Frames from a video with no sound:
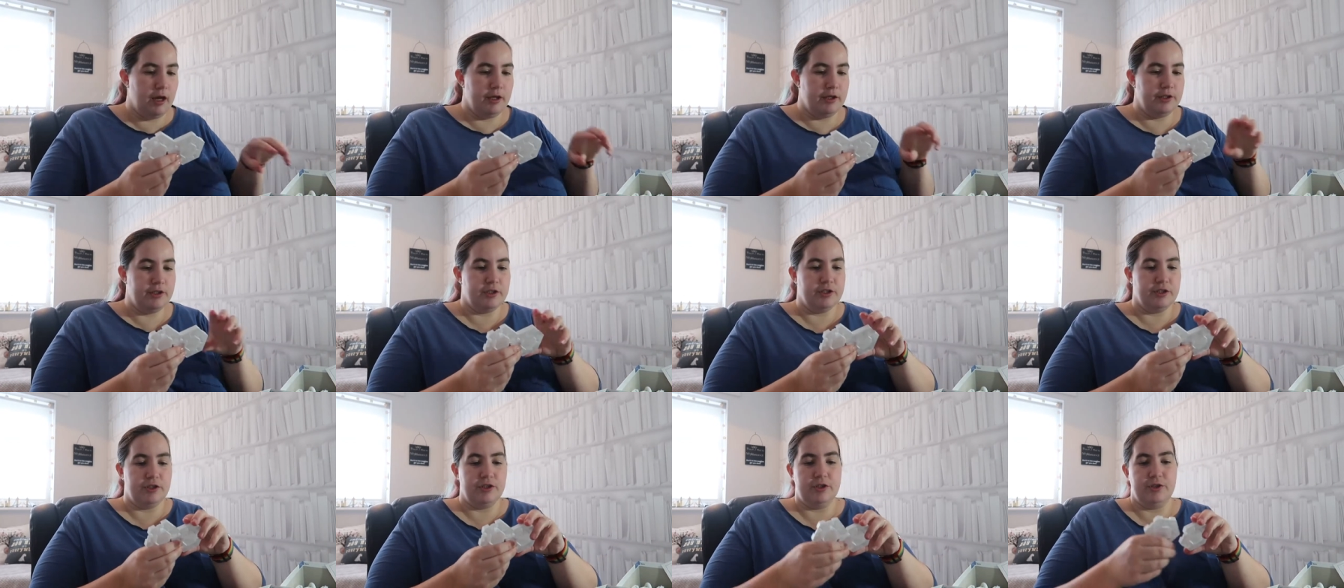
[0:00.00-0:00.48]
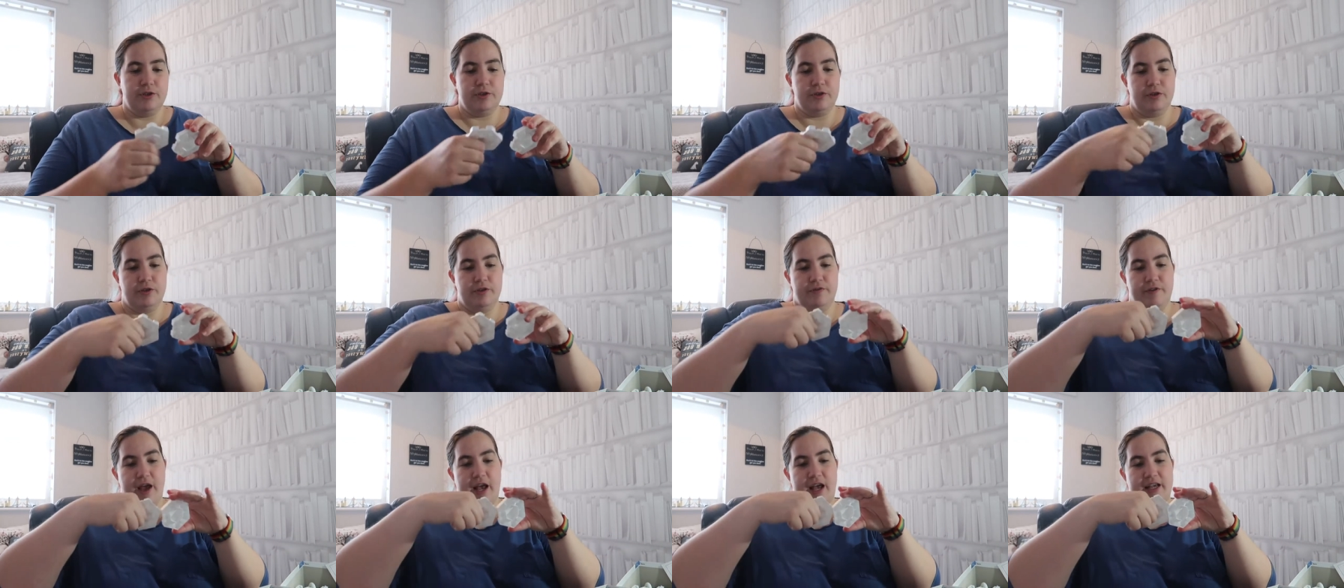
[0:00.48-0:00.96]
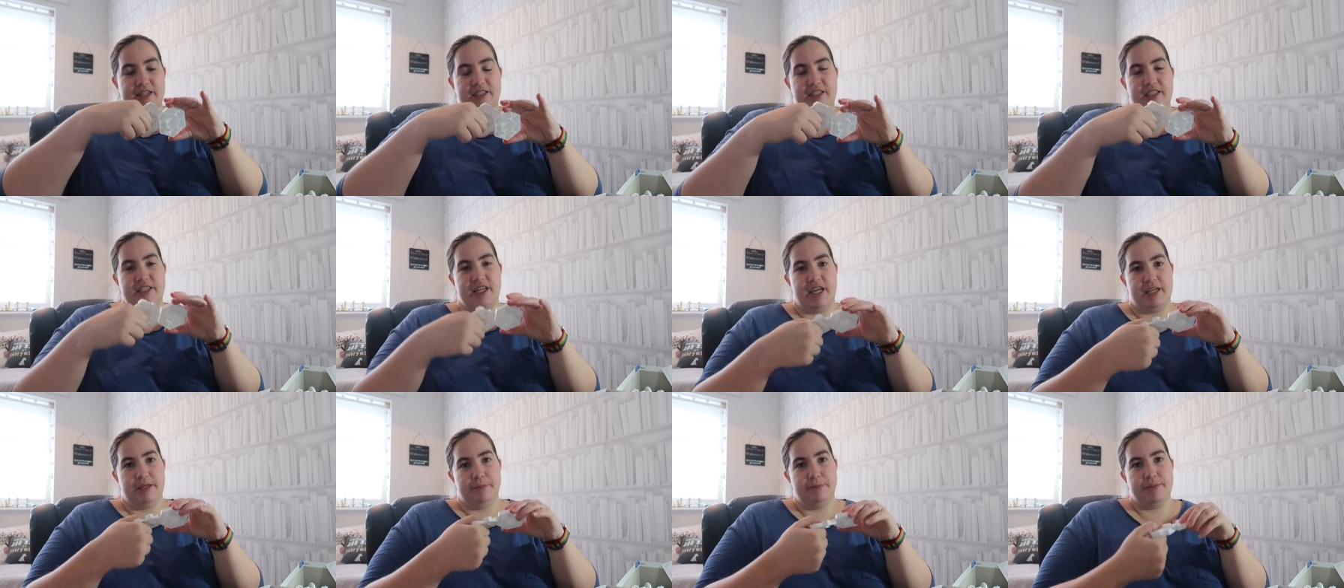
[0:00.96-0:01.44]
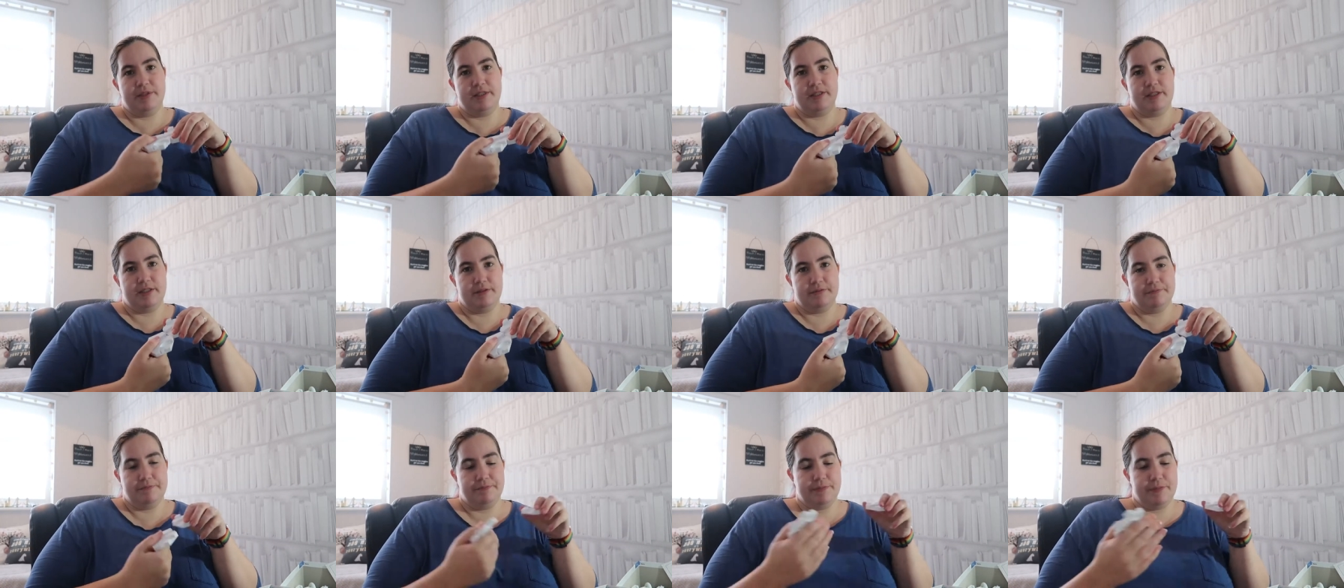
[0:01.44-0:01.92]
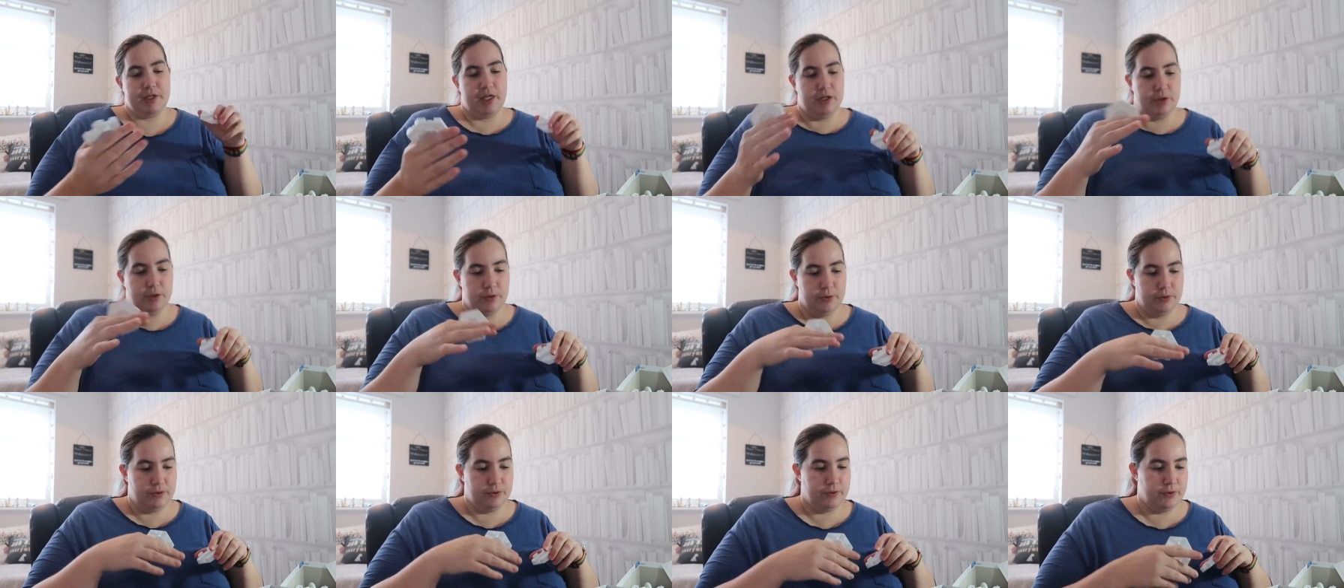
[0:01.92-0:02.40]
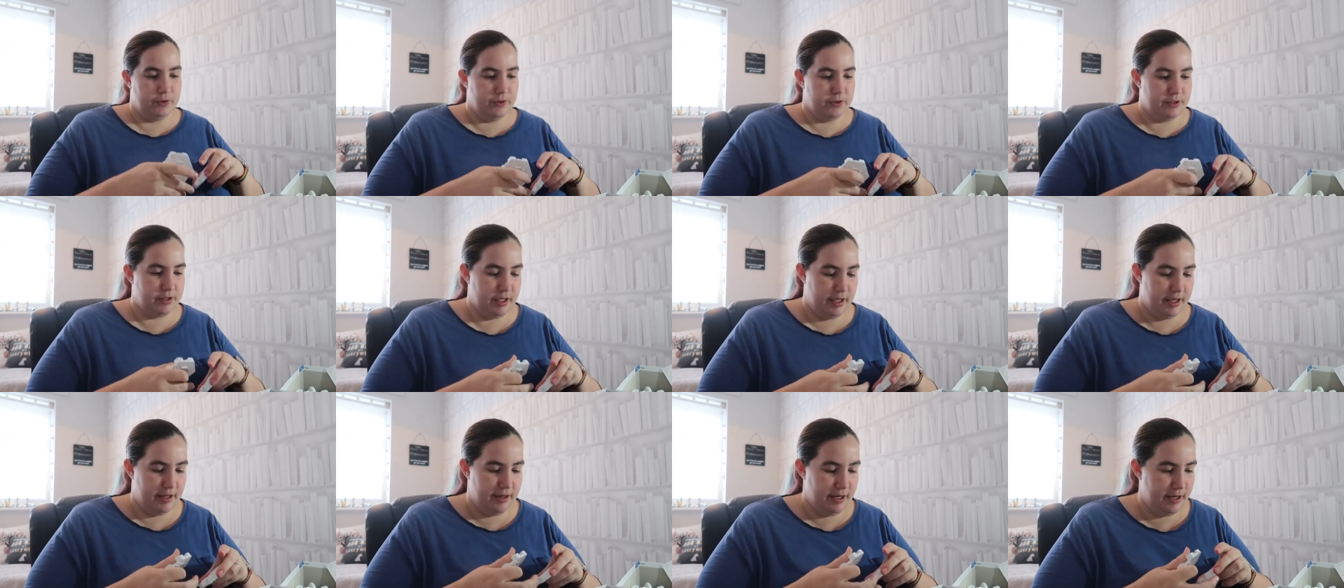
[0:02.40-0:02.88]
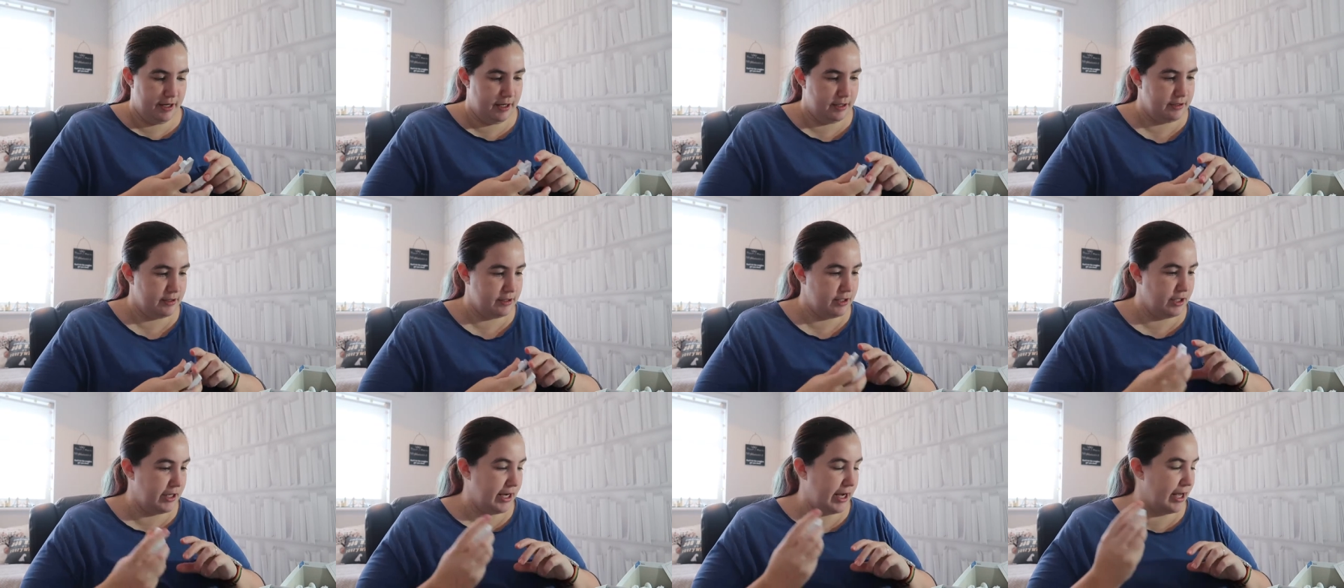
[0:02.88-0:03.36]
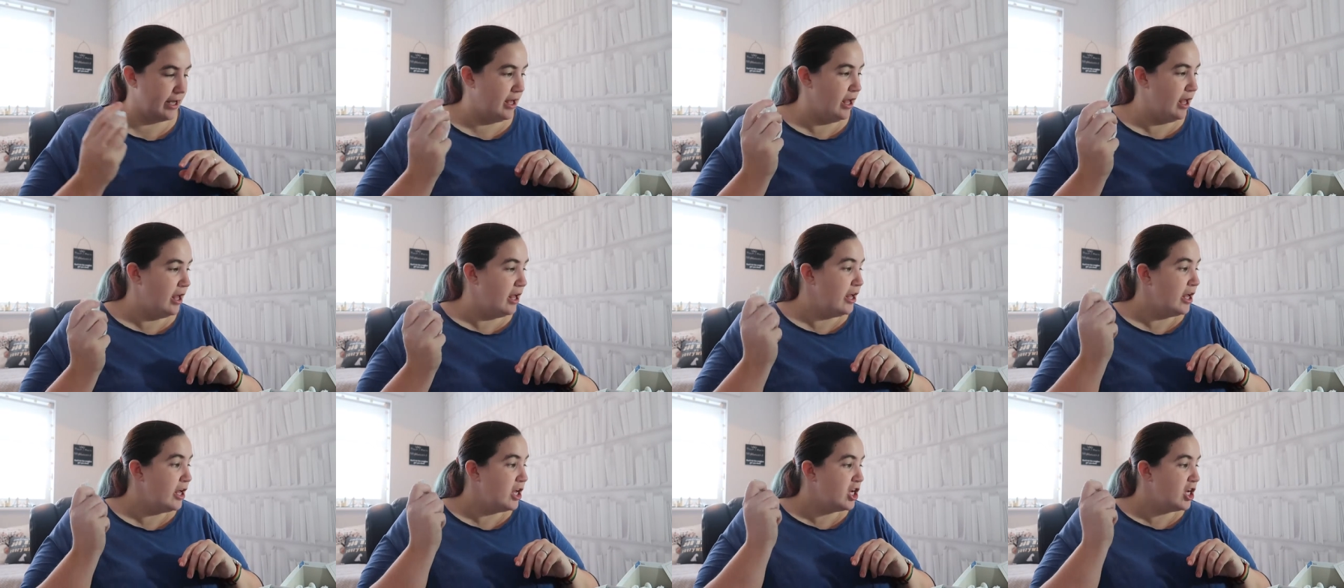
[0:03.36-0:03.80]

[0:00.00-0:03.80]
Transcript: you can do sort of S shapes and all sorts like that so you get